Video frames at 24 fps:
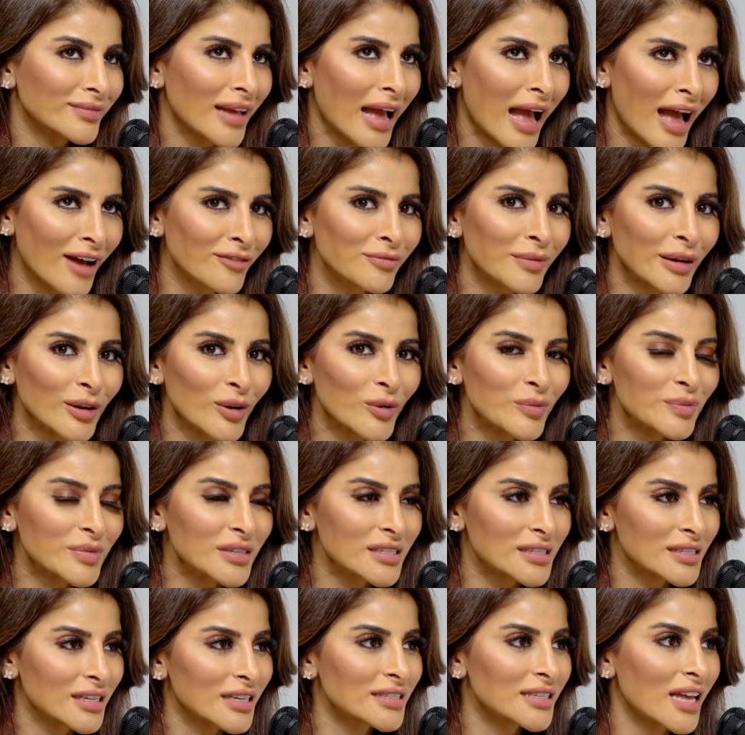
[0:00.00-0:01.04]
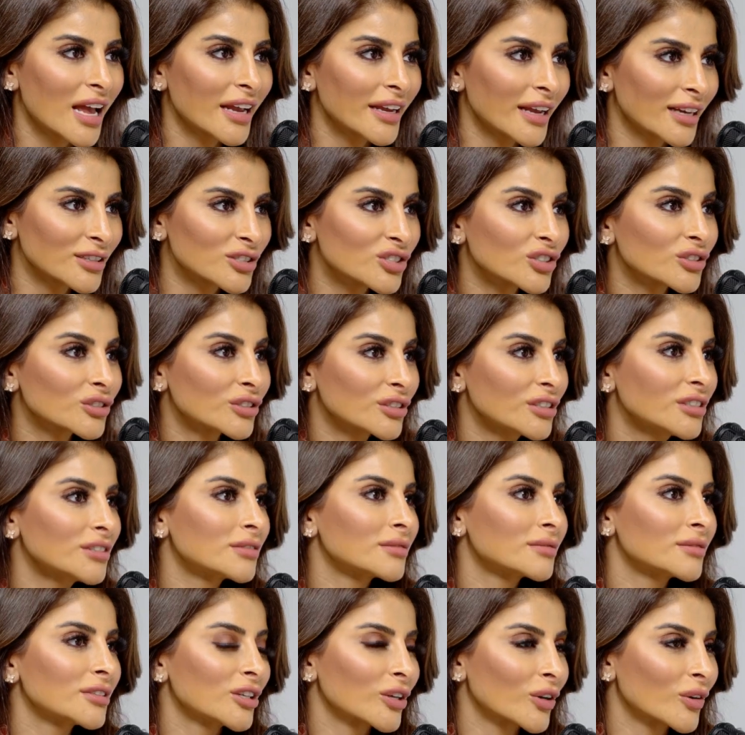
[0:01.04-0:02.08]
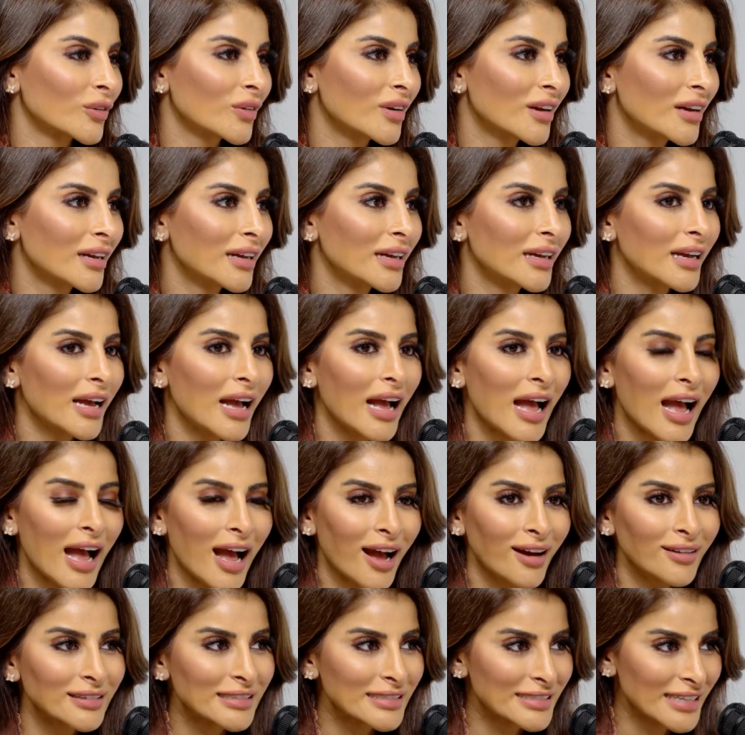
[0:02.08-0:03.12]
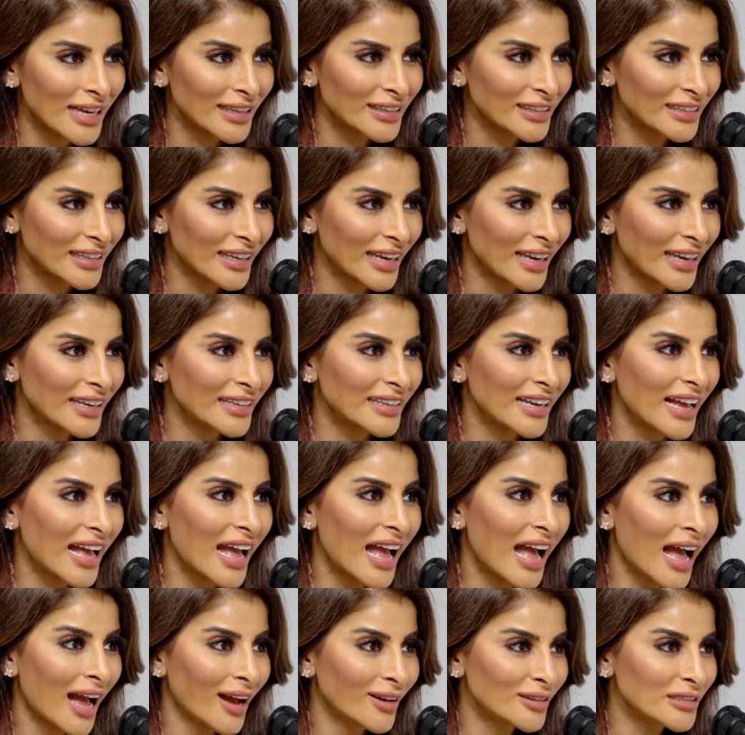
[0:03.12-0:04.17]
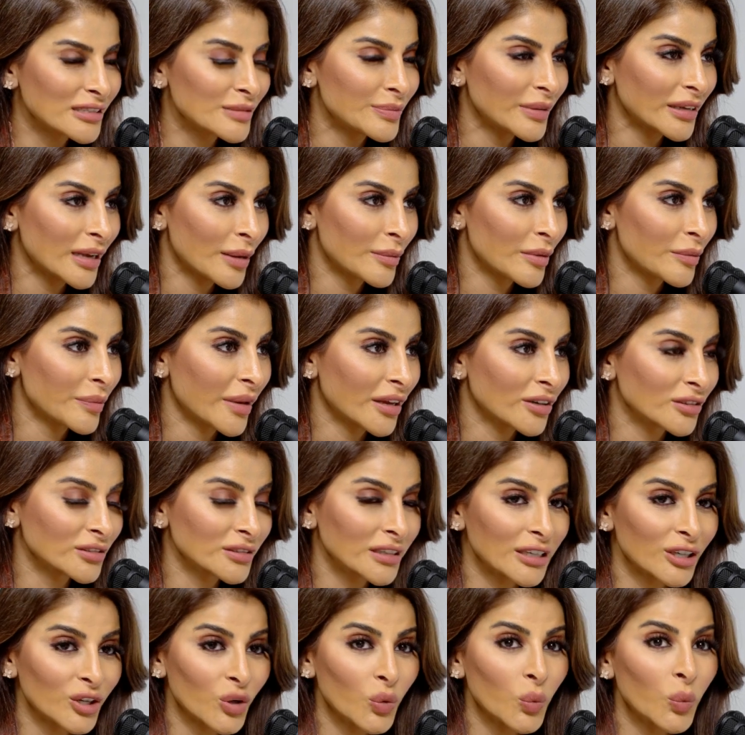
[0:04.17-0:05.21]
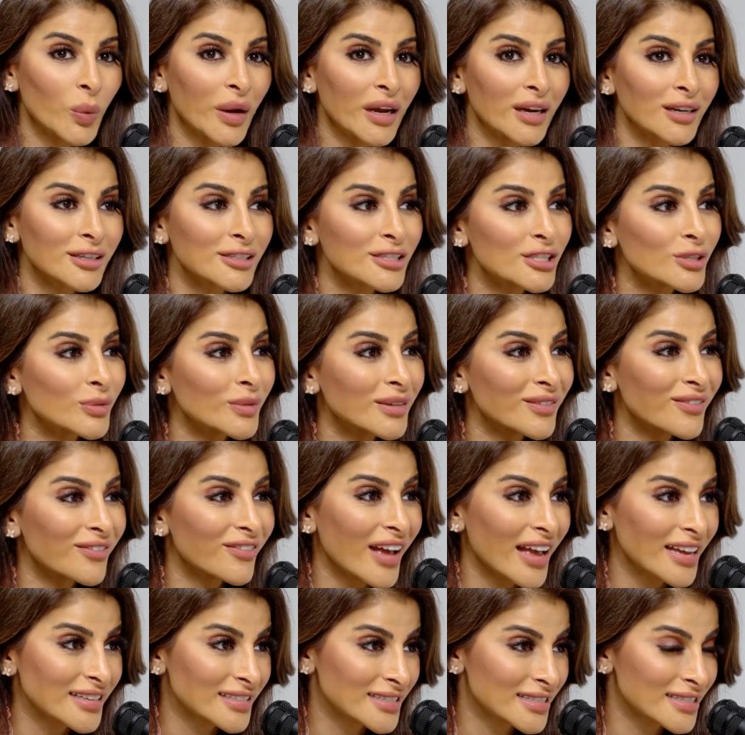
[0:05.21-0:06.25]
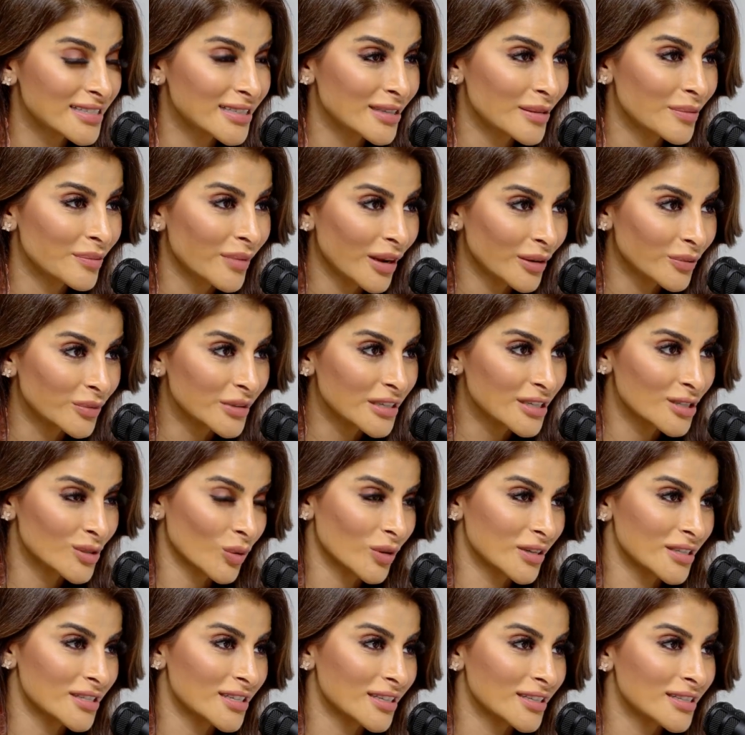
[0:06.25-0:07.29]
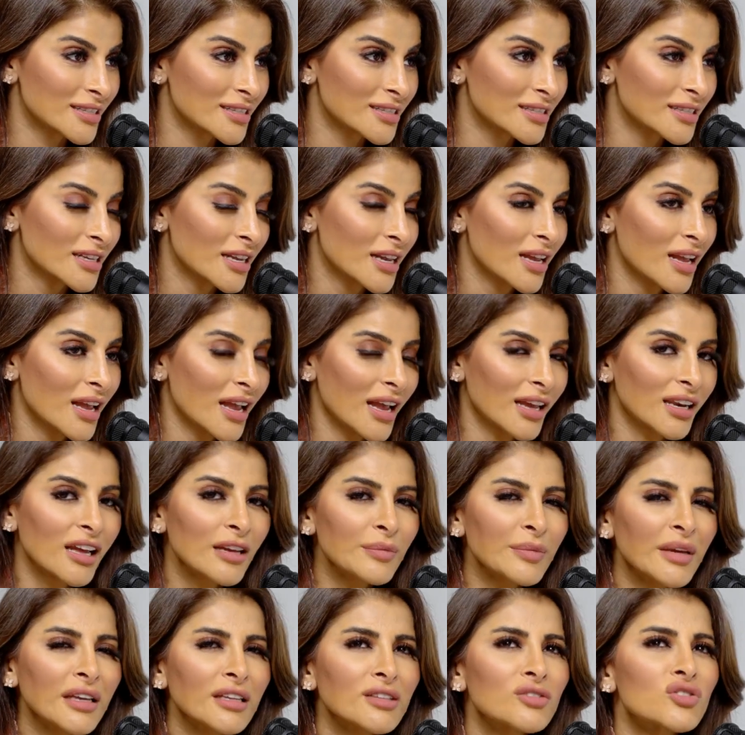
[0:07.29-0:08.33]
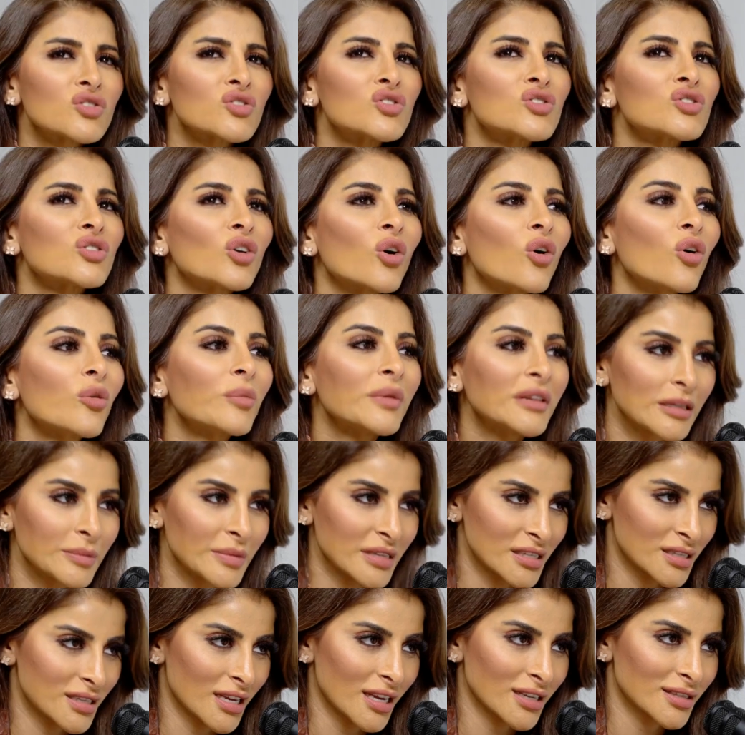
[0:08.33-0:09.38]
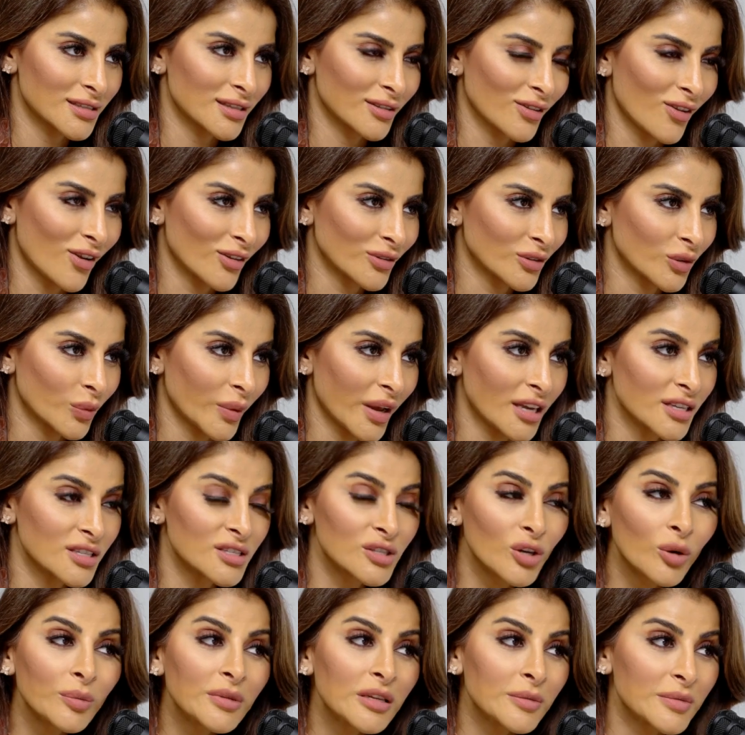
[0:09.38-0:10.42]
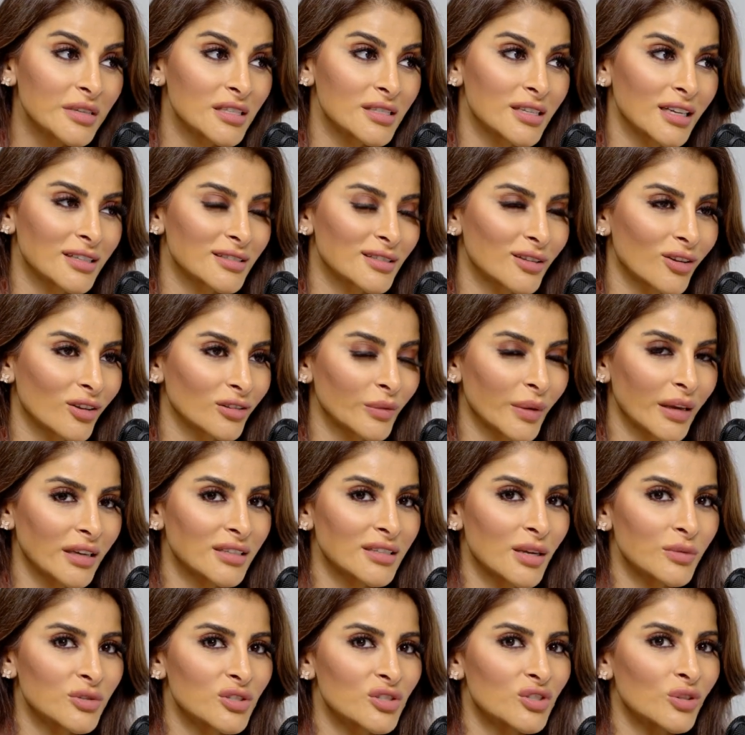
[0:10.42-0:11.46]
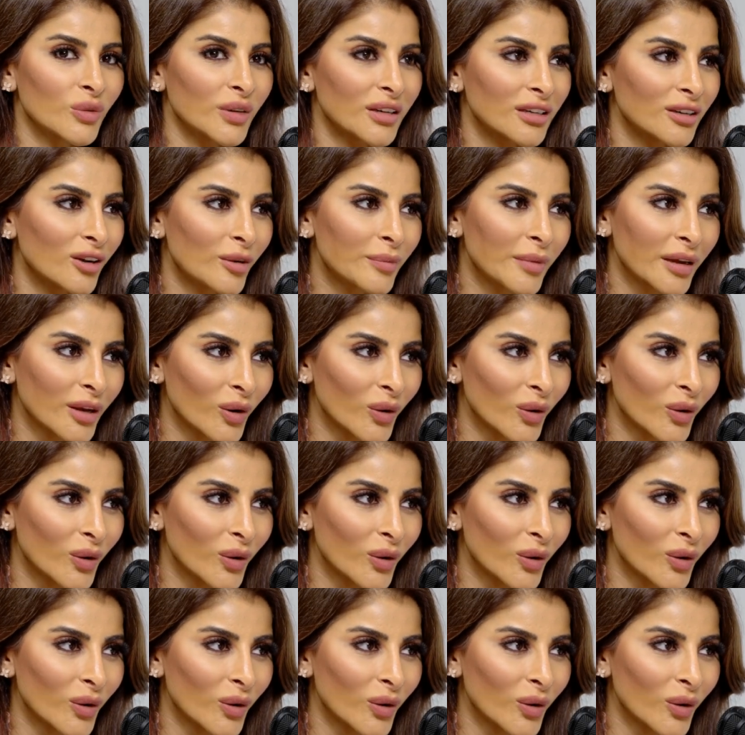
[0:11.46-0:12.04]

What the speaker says: have my own business, I had to learn, how to delegate, how to become a better leader, where to invest my resources. And I made so many mistakes along the way, because I was doing it on my